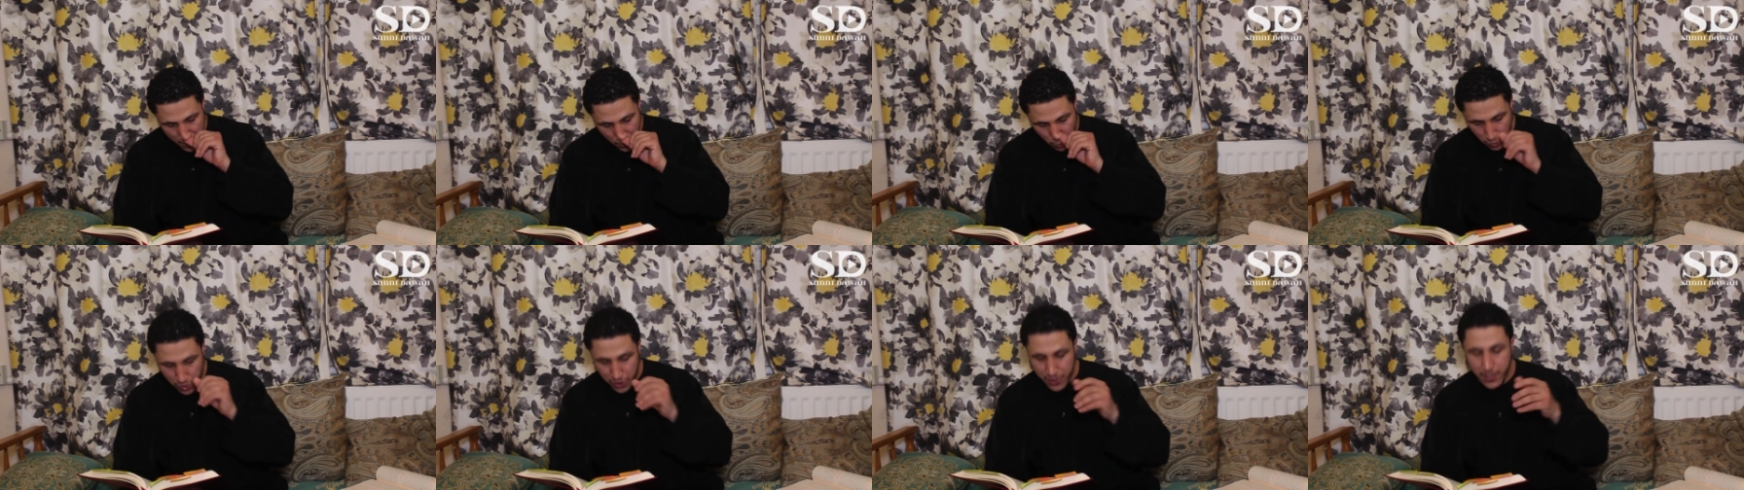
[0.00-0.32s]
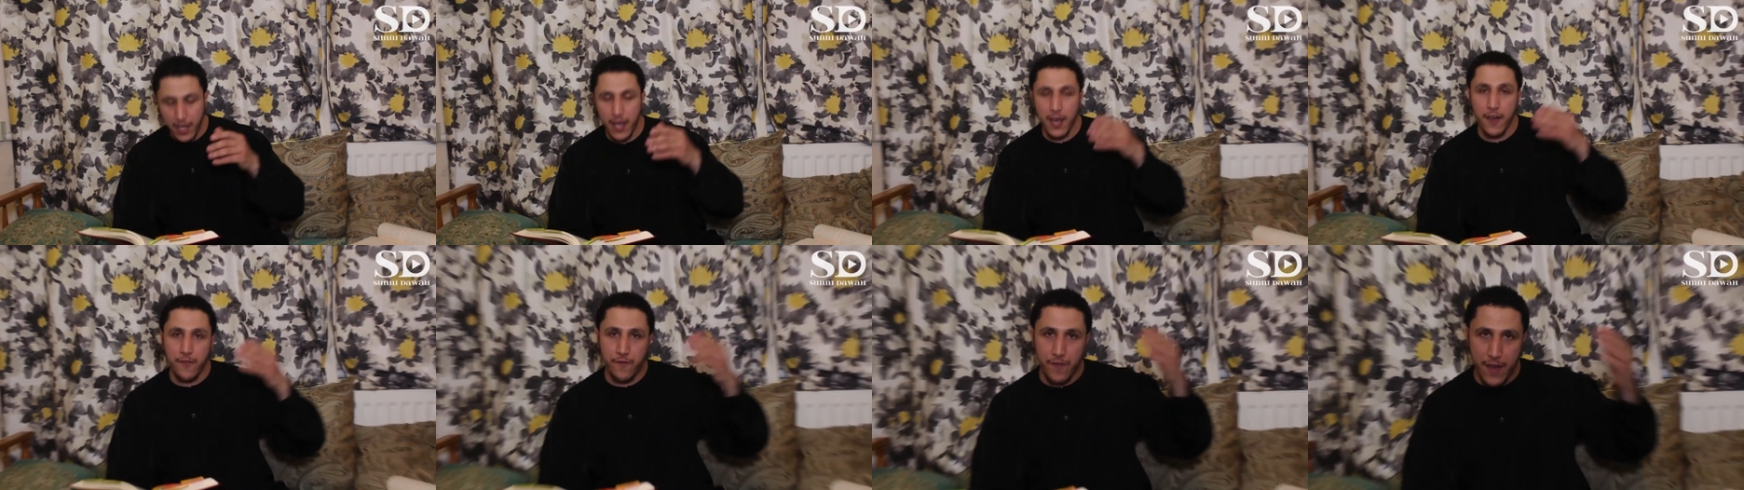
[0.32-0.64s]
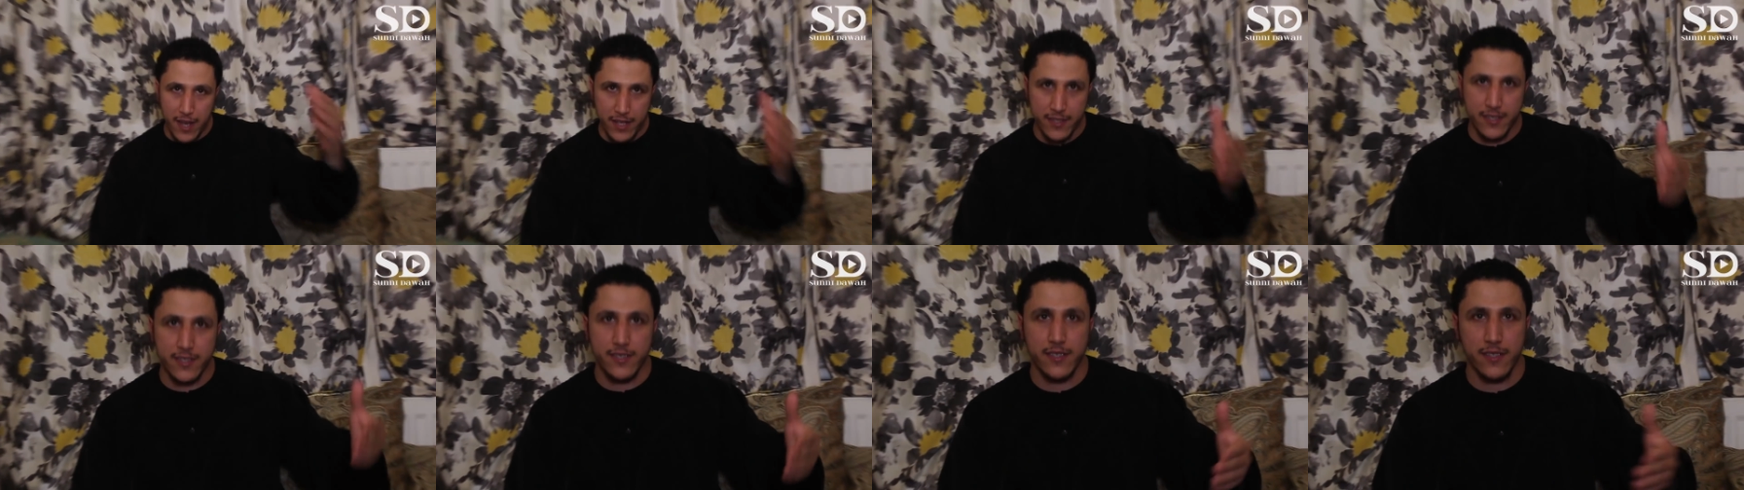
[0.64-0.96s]
Which is the
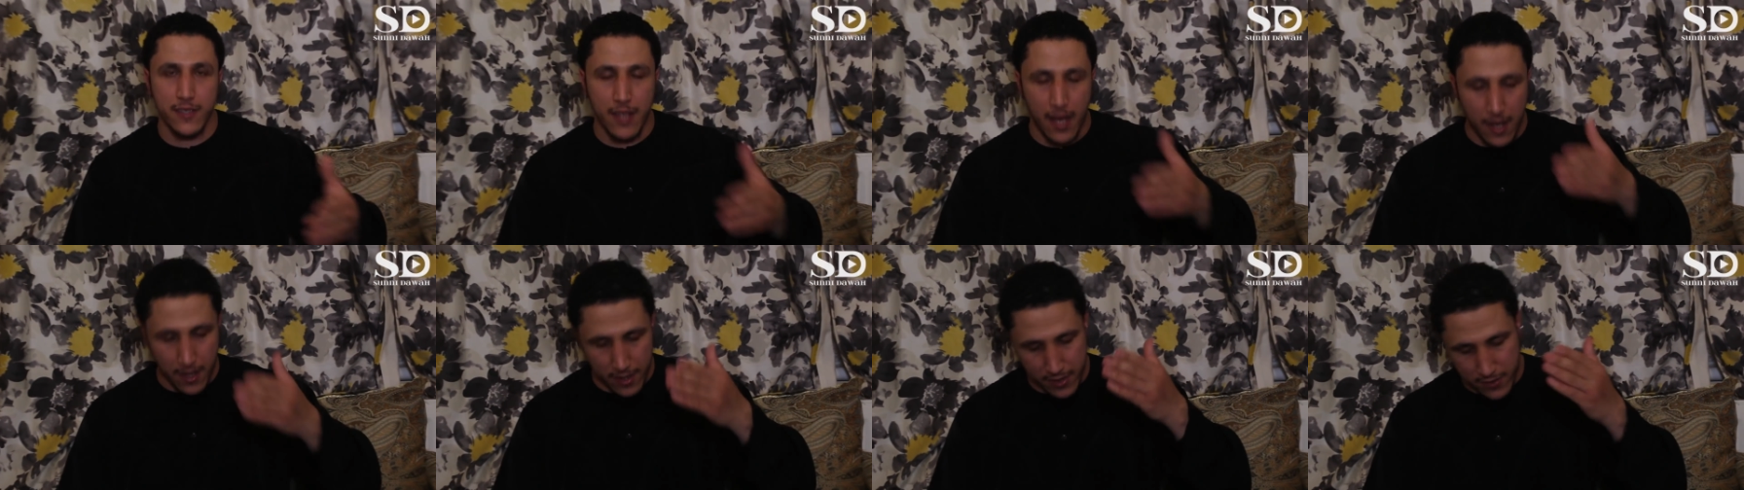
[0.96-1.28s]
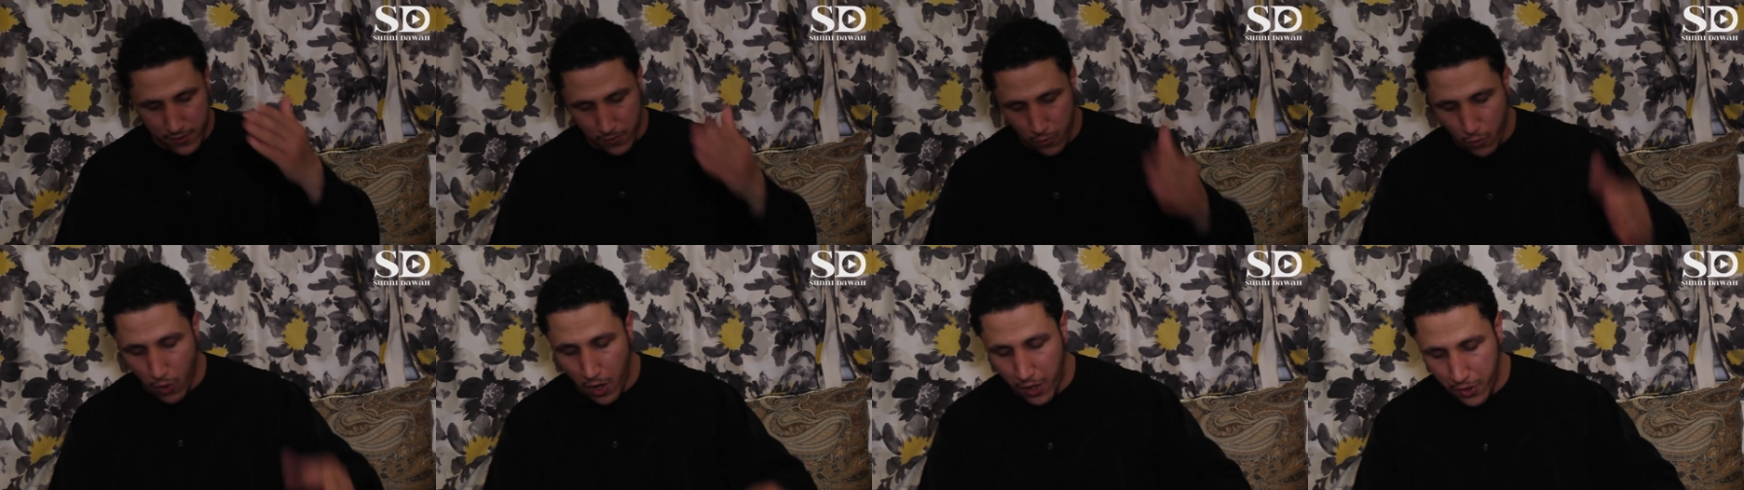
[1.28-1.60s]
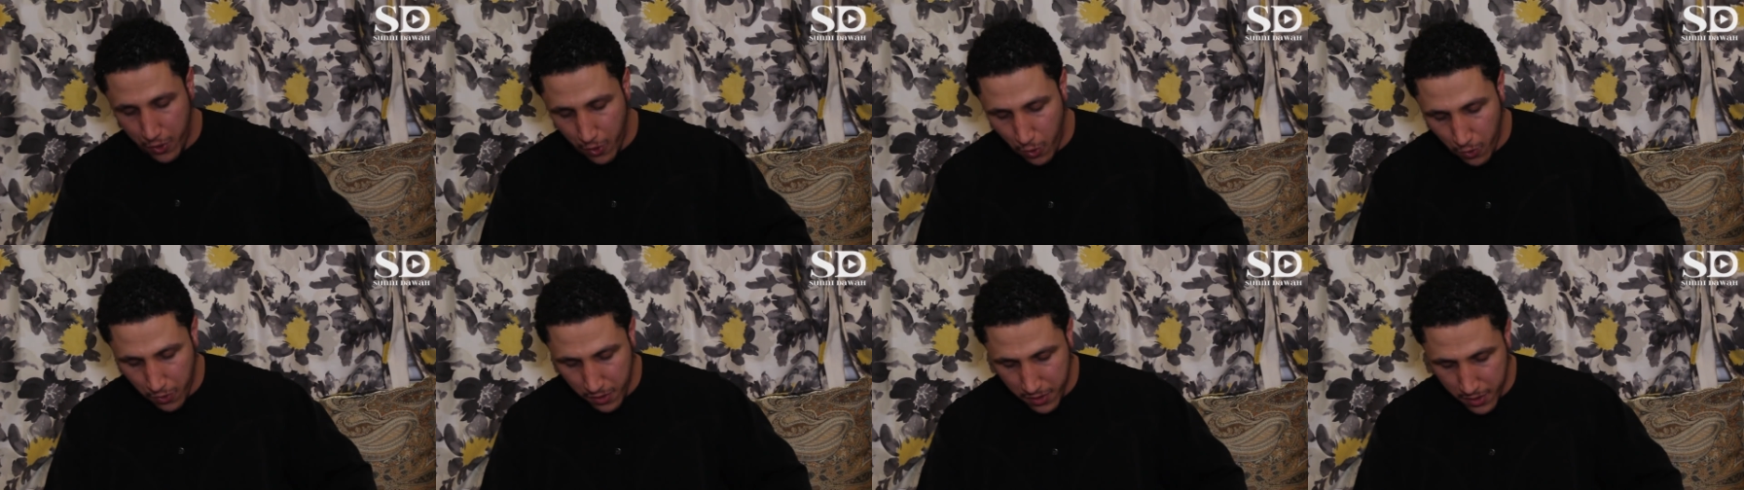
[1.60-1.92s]
event that is well
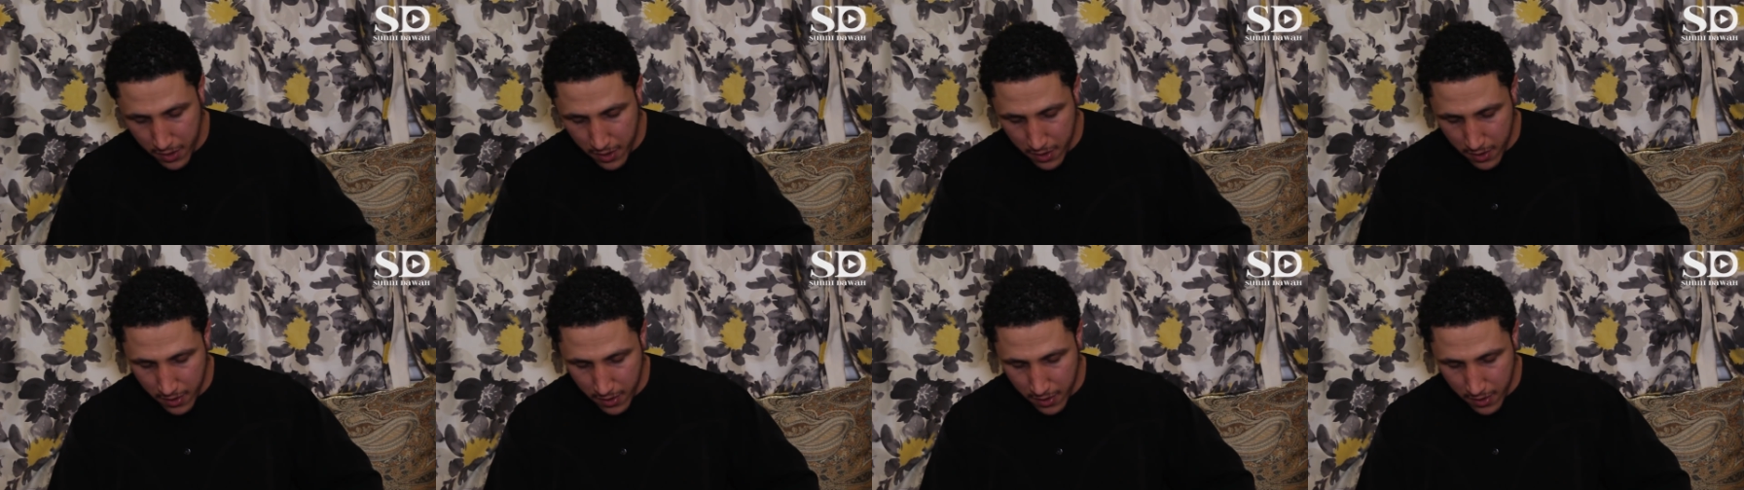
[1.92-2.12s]
known,